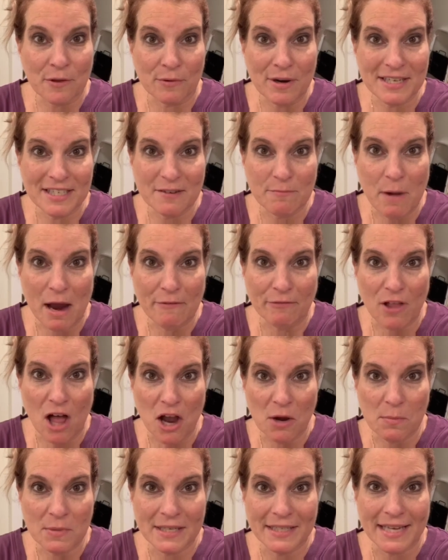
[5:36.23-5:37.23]
the rest of my
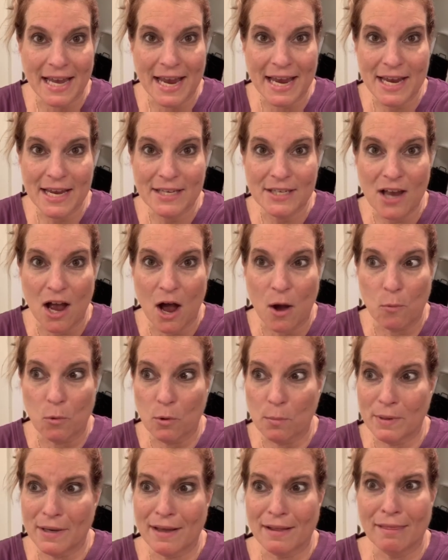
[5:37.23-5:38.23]
Vlogmas days
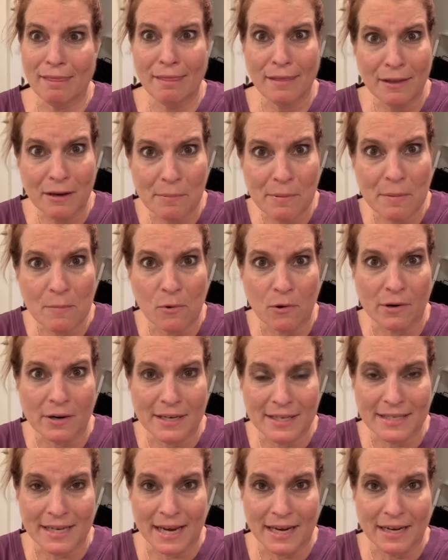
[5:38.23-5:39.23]
will be a little bit more
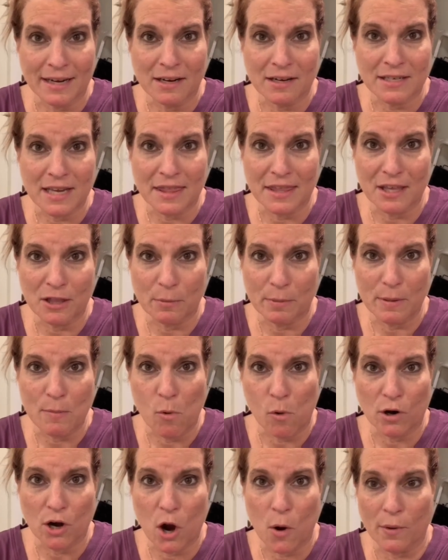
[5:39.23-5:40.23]
exciting because I think there'll be
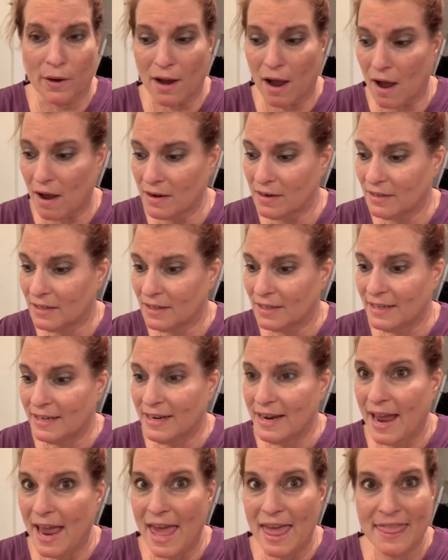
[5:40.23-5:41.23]
more going
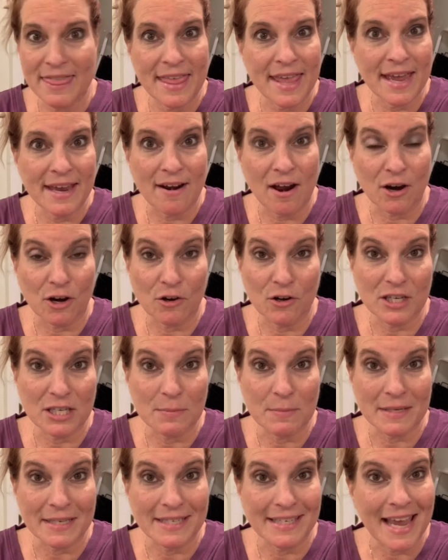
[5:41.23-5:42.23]
on. And then on
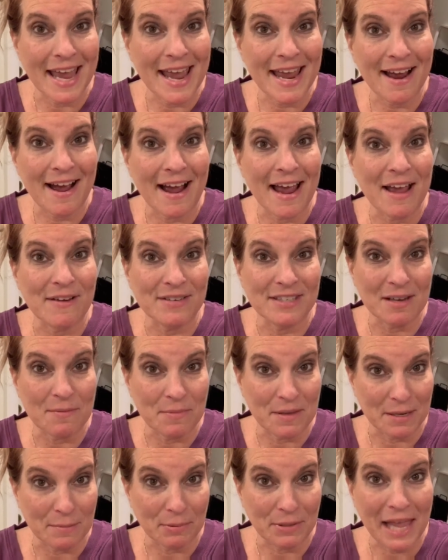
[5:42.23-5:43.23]
Christmas Day, I have
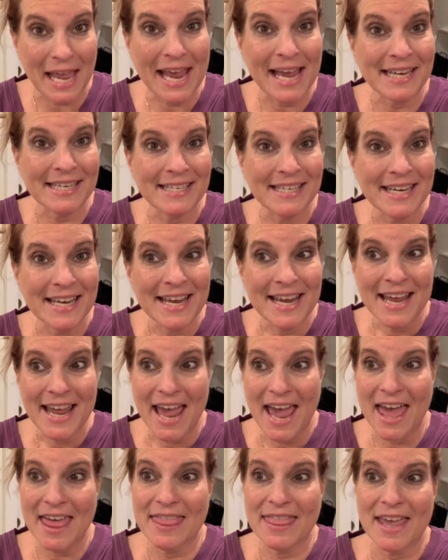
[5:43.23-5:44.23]
something planned,
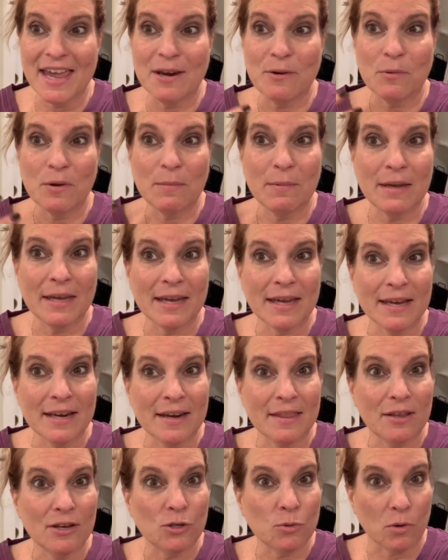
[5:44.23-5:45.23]
and then we
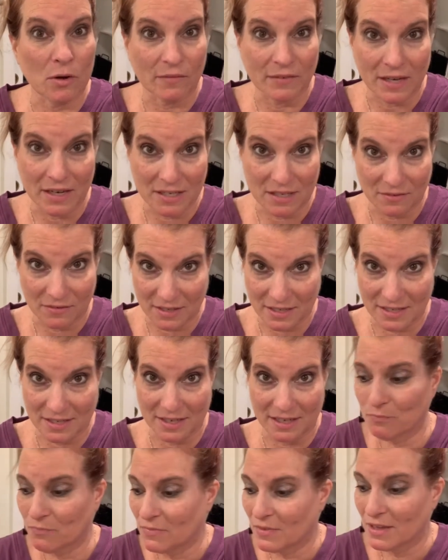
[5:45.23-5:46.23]
begin the 12 days of
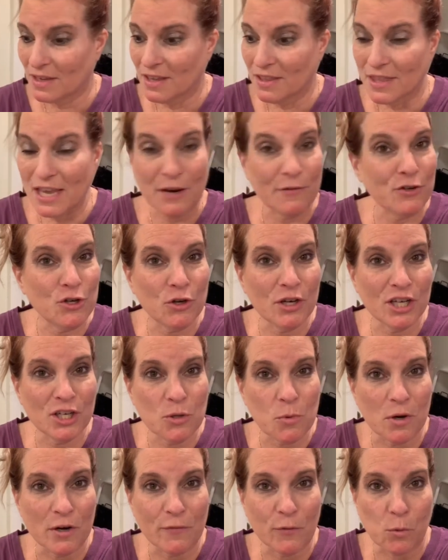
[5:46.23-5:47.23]
Disney. Thank you for tuning into
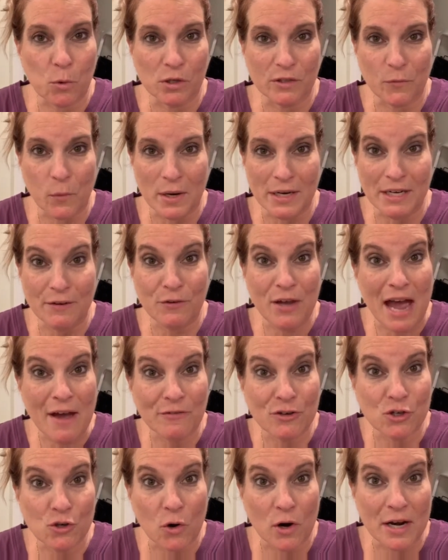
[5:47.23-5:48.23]
the Wonderful World of Wendy. If you
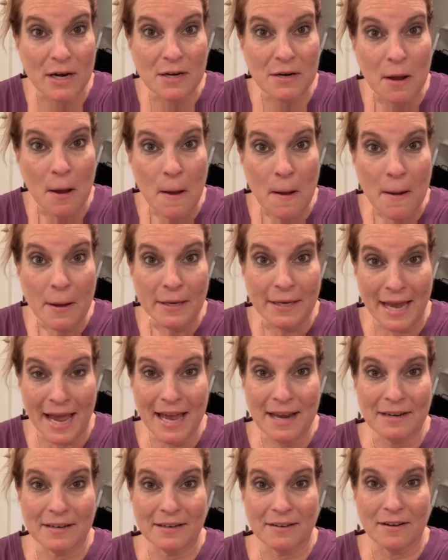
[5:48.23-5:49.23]
haven't joined
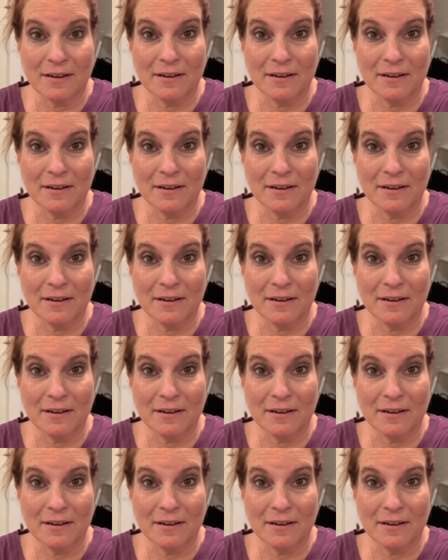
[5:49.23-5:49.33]
yet,